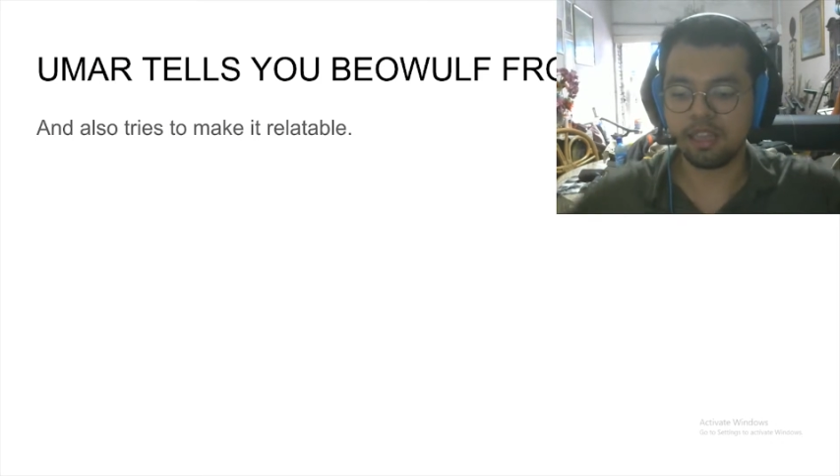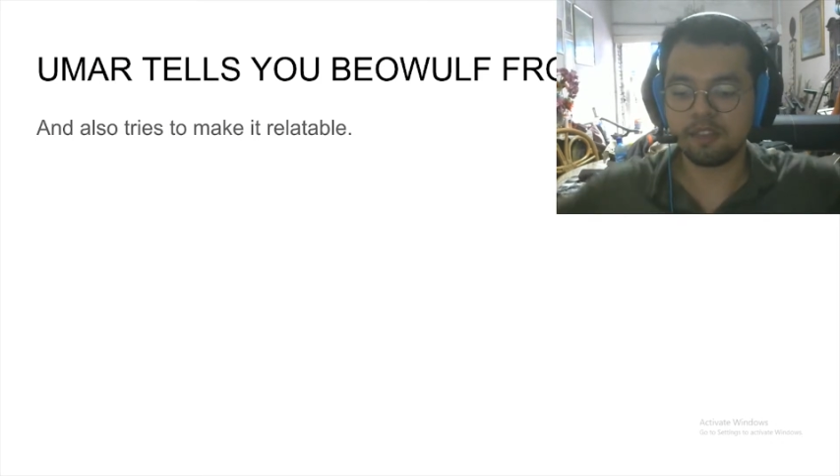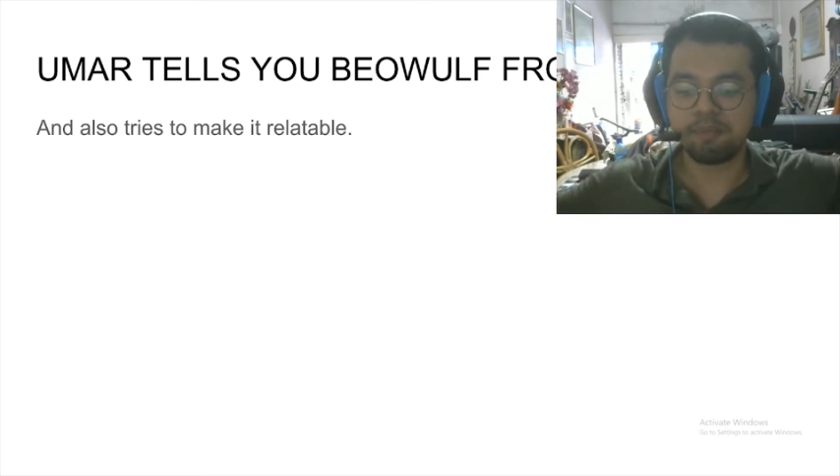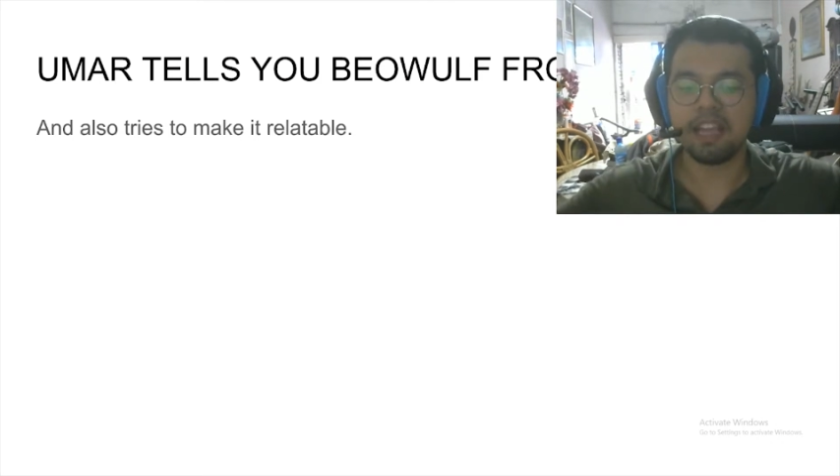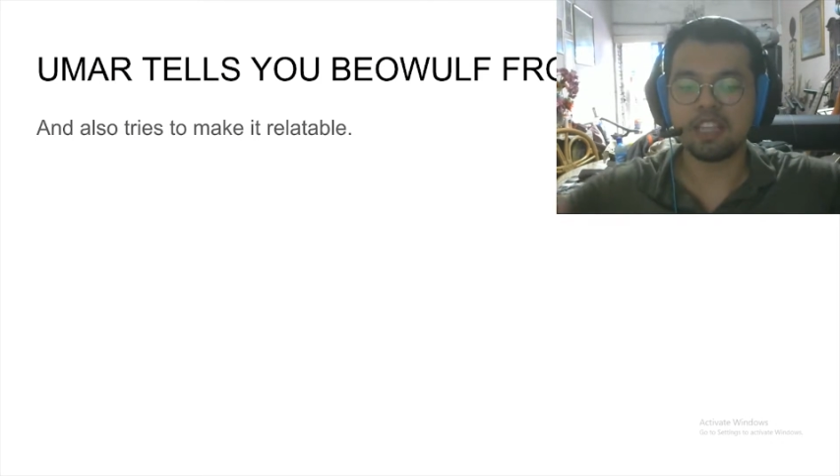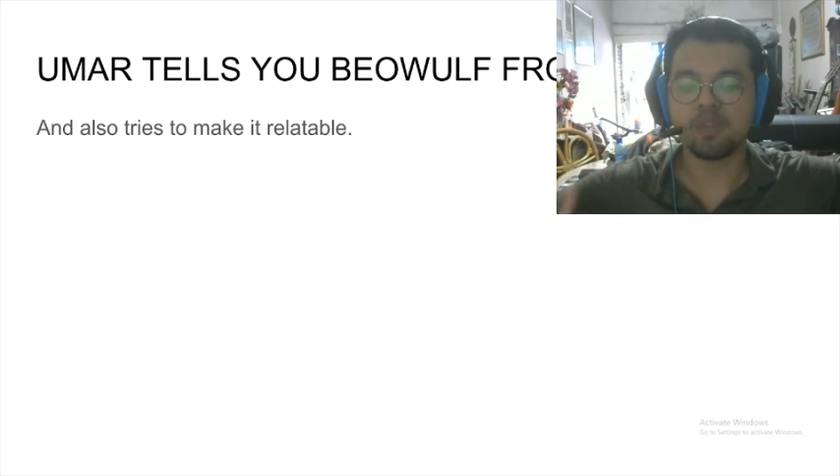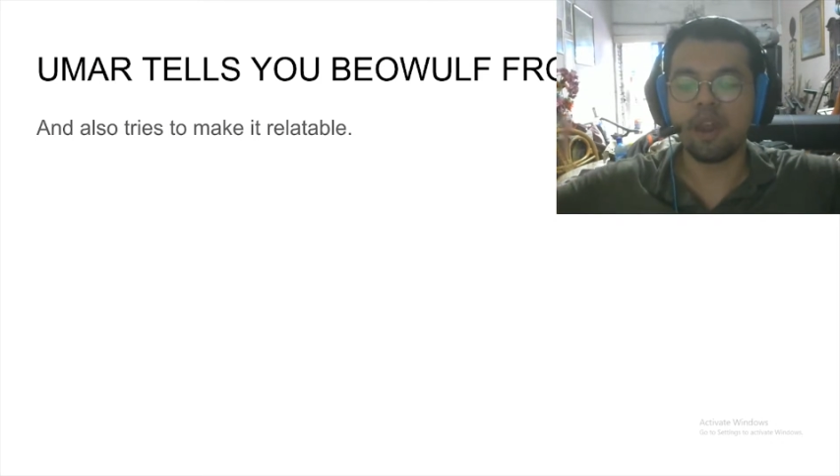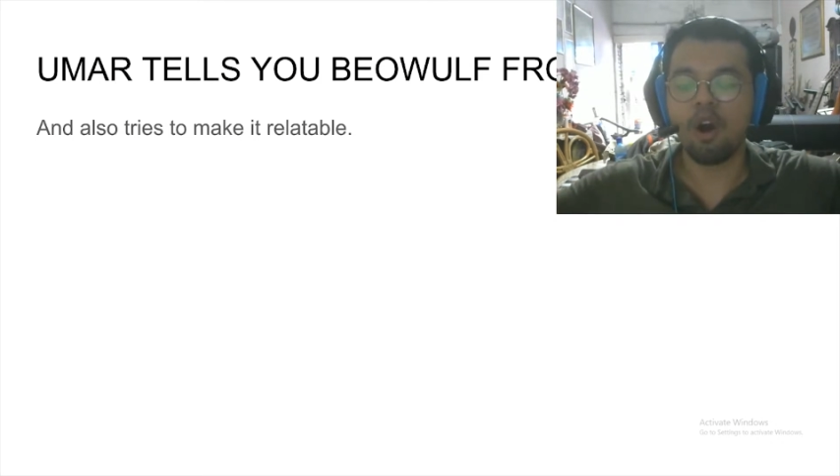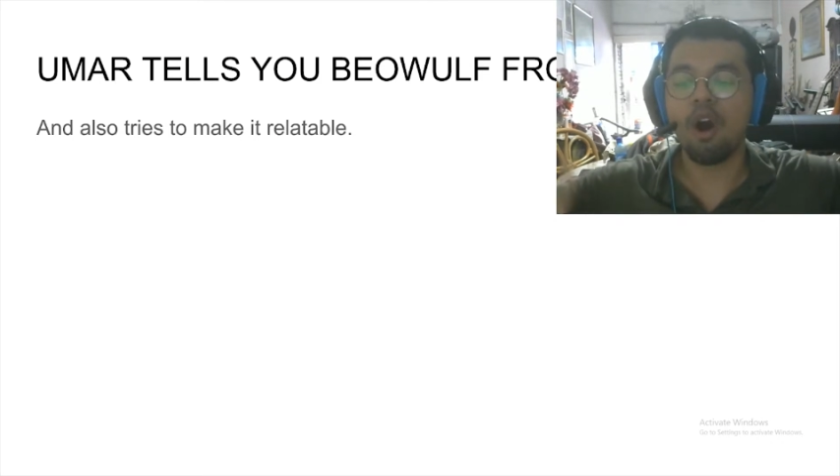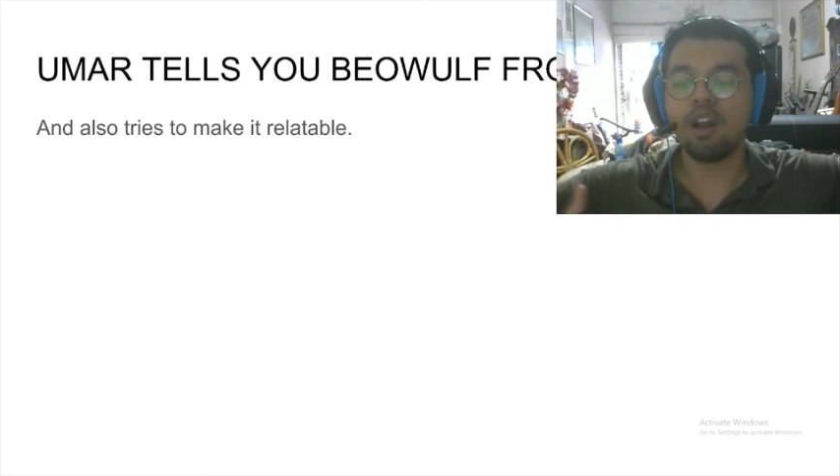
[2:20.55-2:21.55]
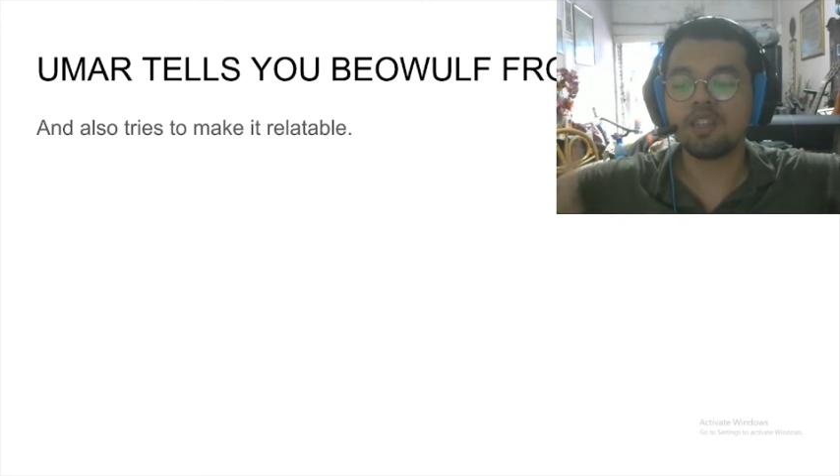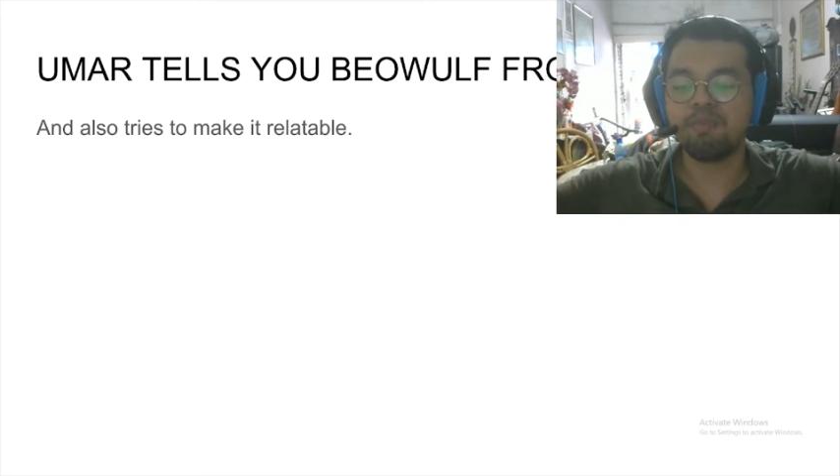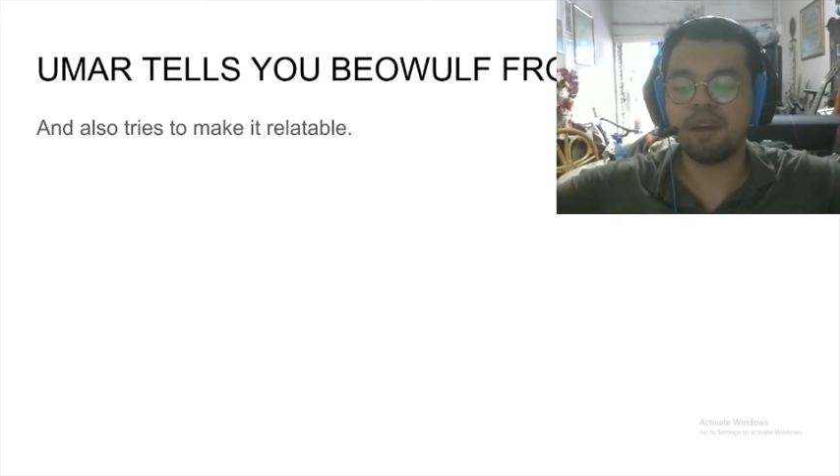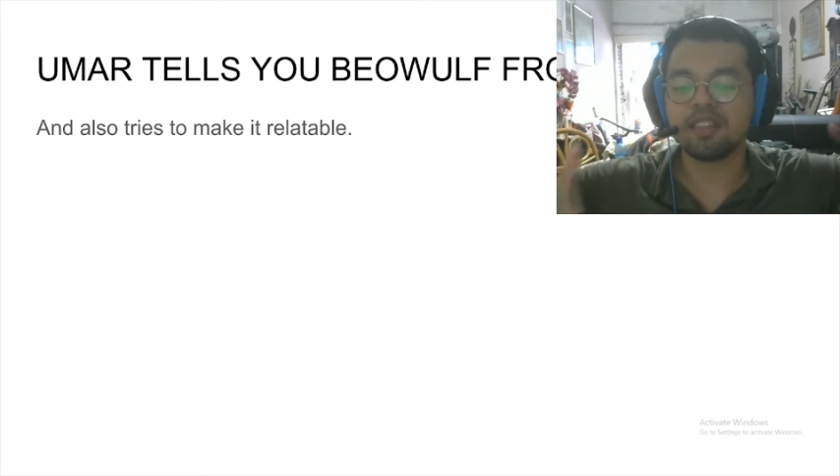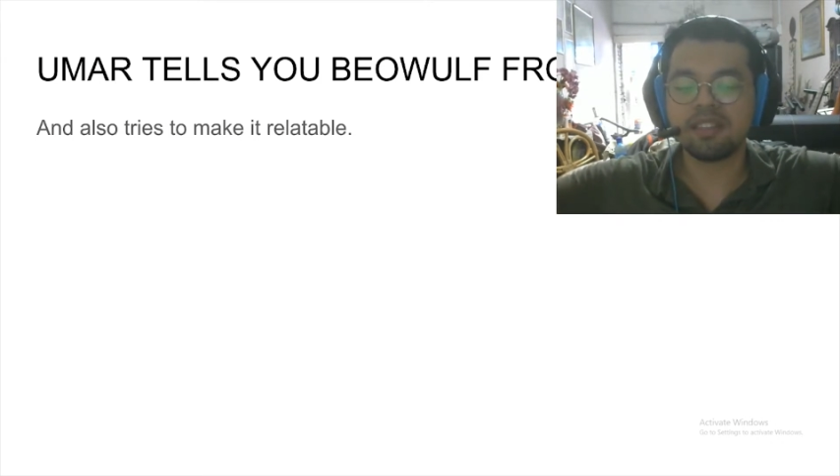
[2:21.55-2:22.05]
place where all his
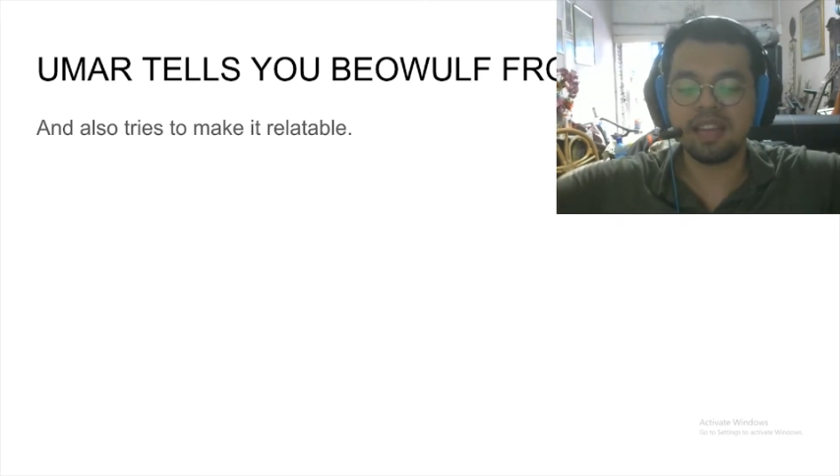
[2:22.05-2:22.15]
best